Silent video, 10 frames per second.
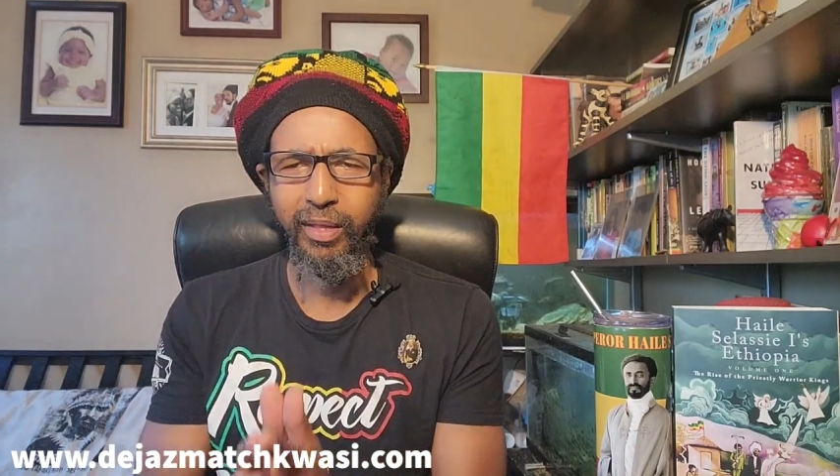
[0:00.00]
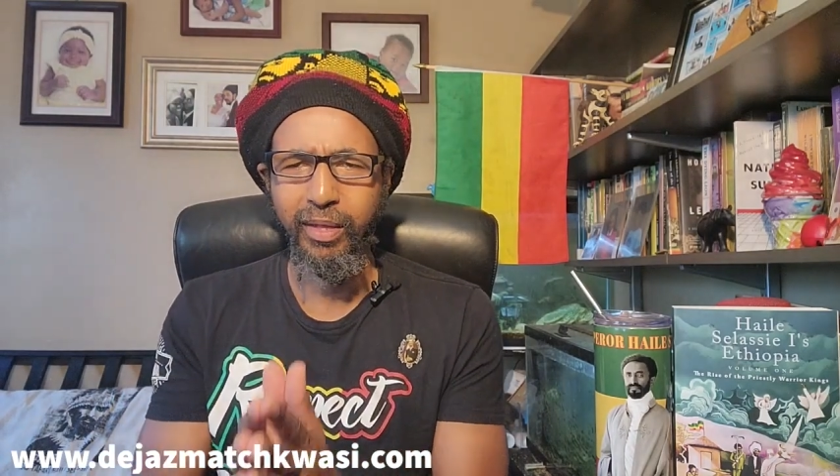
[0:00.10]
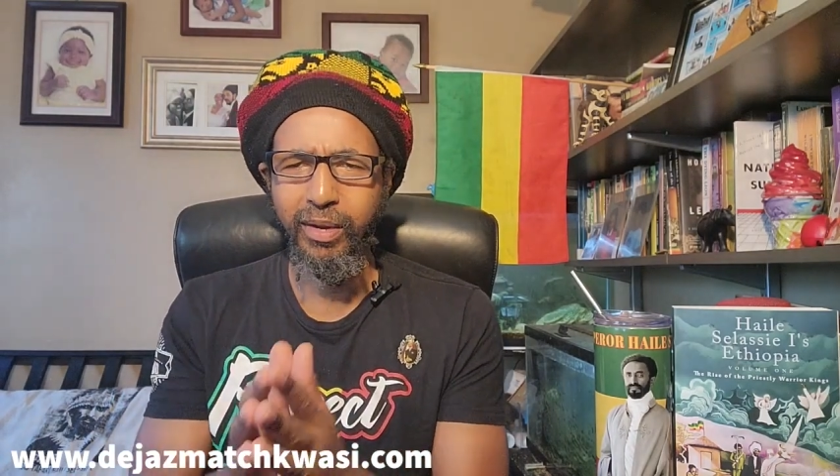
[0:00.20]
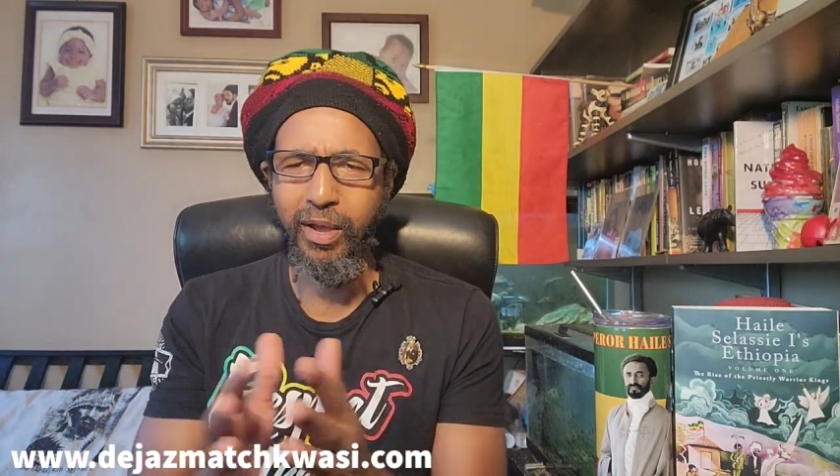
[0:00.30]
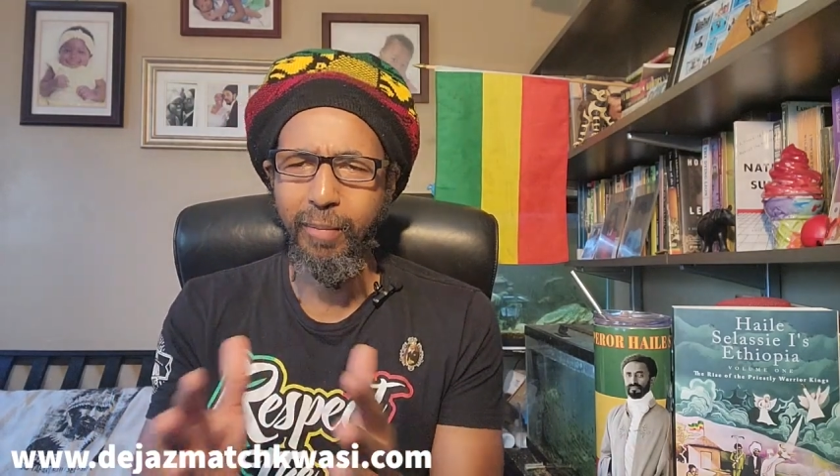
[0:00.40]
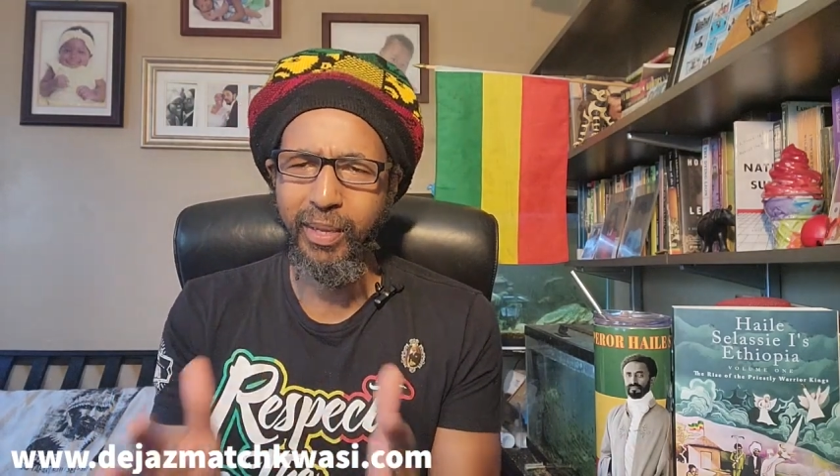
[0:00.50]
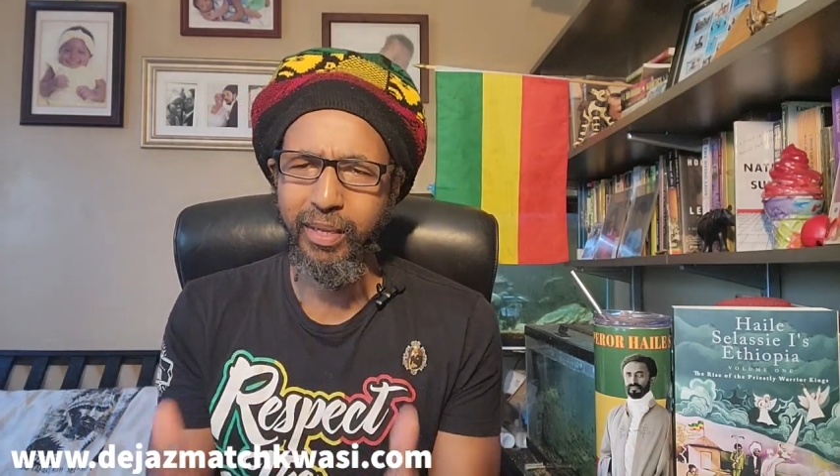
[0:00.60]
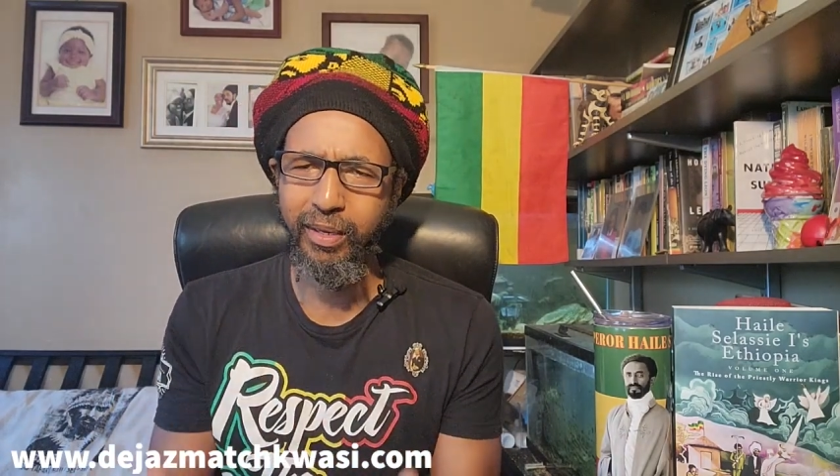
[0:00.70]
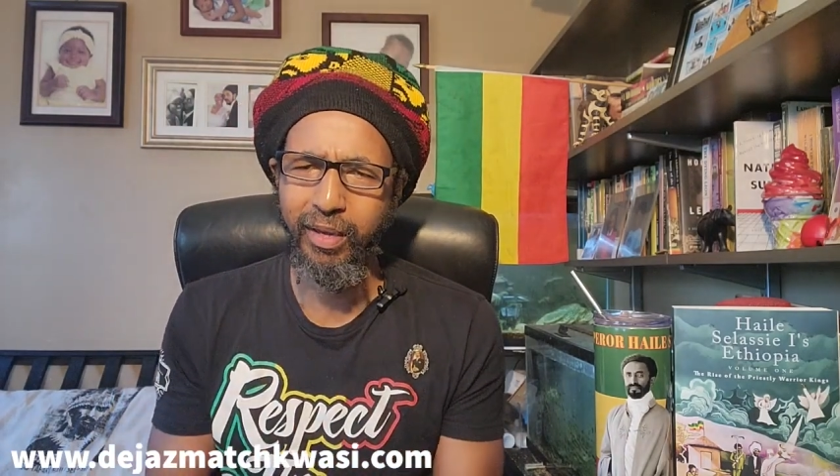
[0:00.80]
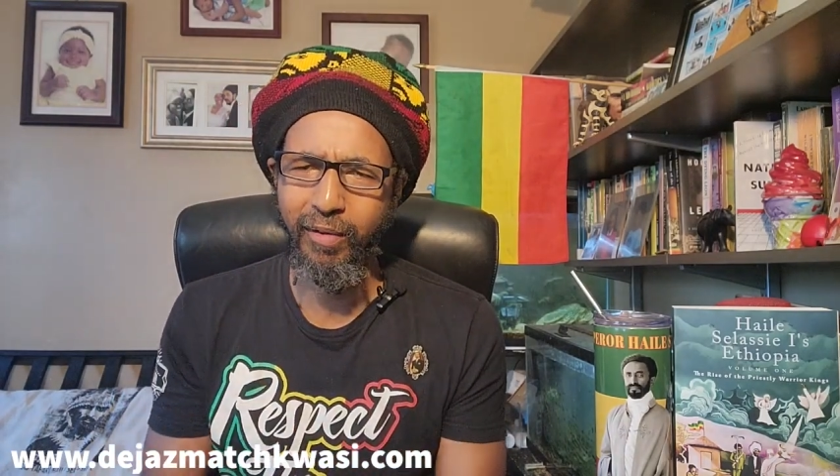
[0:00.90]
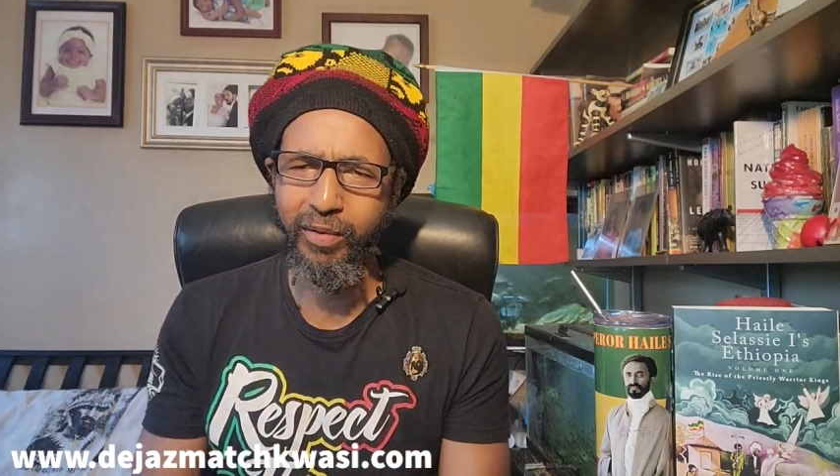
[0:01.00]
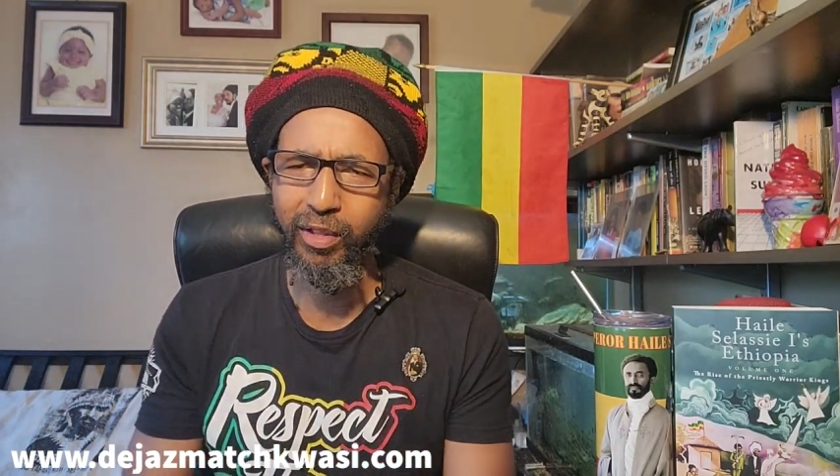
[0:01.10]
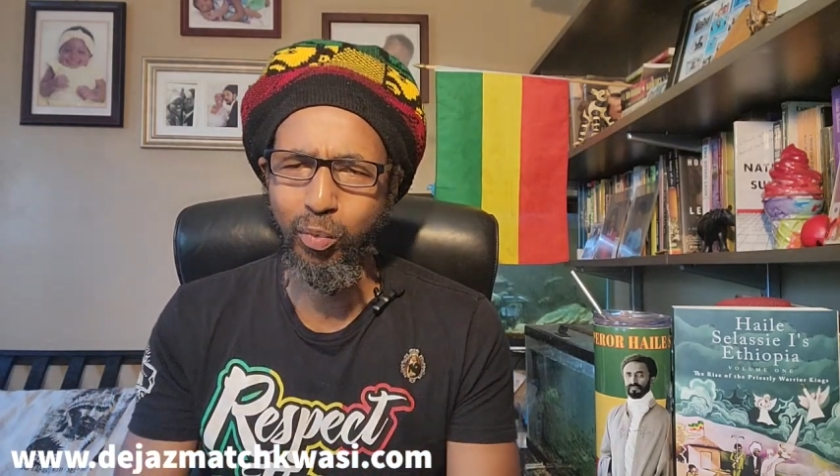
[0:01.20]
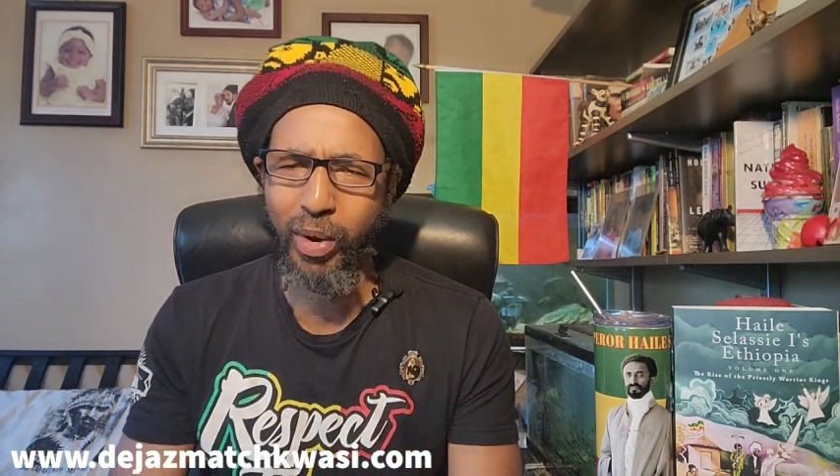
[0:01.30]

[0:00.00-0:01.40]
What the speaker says: you know what I mean, of these